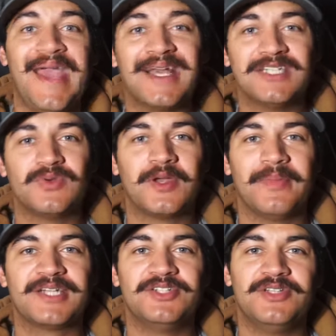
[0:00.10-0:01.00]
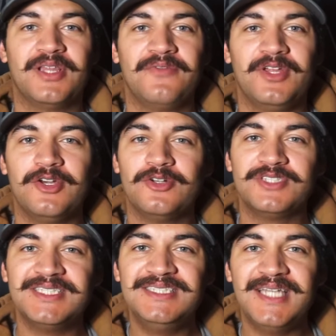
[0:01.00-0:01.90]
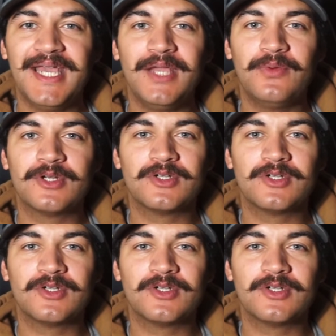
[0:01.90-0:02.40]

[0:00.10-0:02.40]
guys, welcome back to another video. Today we're